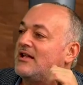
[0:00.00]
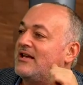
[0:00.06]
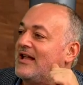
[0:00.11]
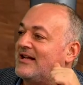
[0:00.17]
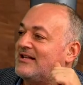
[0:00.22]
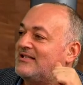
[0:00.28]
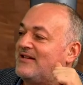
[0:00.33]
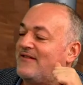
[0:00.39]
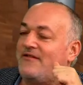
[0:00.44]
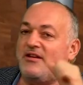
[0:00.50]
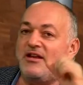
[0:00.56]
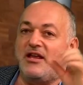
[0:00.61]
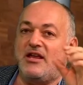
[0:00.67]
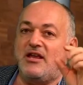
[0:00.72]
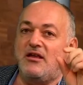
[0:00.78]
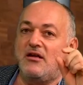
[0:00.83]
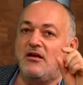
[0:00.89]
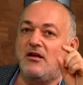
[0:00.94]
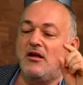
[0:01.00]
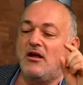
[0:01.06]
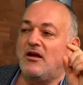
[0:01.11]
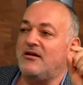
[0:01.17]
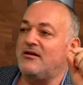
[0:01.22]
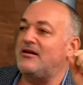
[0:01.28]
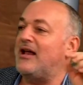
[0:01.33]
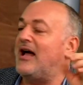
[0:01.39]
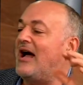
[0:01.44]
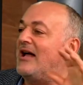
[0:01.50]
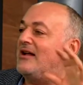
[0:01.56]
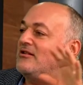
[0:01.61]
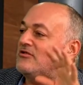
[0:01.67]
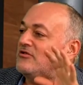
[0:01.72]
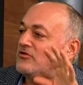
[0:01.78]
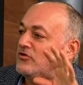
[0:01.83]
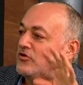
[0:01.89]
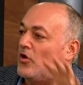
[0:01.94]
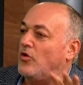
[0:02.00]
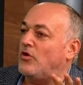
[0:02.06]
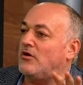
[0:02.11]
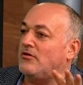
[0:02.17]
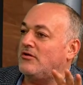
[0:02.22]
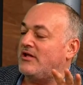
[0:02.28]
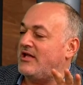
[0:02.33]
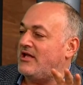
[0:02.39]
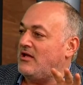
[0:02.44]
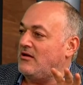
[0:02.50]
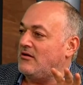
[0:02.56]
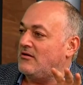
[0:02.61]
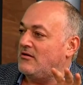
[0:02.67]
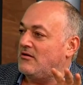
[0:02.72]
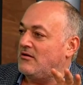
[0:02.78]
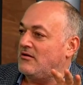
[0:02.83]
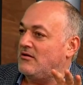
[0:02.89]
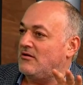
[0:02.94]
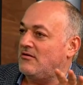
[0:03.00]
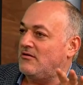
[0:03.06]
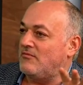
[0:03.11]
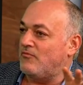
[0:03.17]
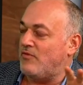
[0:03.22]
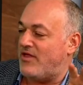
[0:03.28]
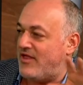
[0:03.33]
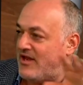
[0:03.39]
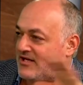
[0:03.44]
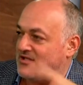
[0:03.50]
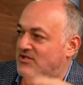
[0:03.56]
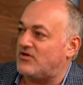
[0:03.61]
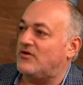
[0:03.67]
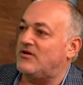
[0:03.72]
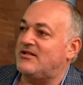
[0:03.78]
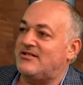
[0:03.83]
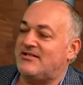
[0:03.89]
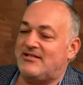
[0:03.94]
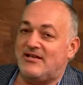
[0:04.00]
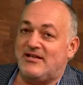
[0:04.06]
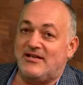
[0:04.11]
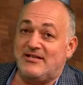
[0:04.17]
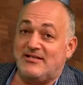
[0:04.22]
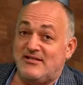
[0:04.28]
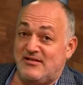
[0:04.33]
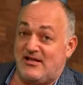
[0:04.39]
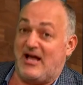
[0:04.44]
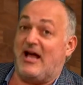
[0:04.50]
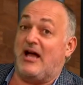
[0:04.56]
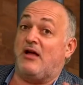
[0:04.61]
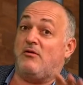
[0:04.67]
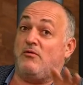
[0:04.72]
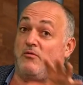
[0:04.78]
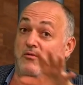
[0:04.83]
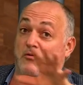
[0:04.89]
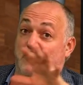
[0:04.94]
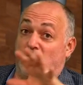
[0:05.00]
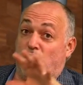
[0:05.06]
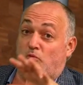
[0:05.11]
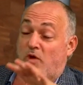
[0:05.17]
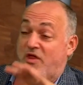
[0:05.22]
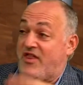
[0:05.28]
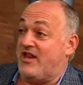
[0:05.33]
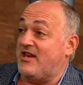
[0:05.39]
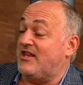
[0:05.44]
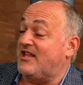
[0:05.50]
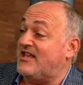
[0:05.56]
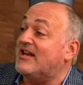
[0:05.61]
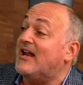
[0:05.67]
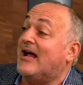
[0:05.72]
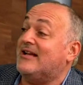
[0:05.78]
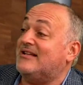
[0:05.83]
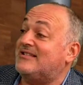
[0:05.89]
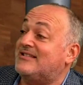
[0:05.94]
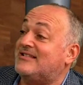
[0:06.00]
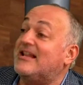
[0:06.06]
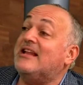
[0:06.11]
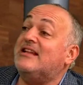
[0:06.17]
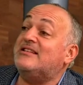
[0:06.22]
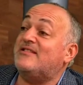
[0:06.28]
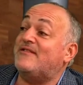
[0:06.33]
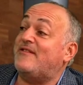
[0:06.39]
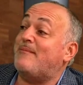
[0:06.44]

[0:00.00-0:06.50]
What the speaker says: connectivity, not locally within certain cities, not within the United States of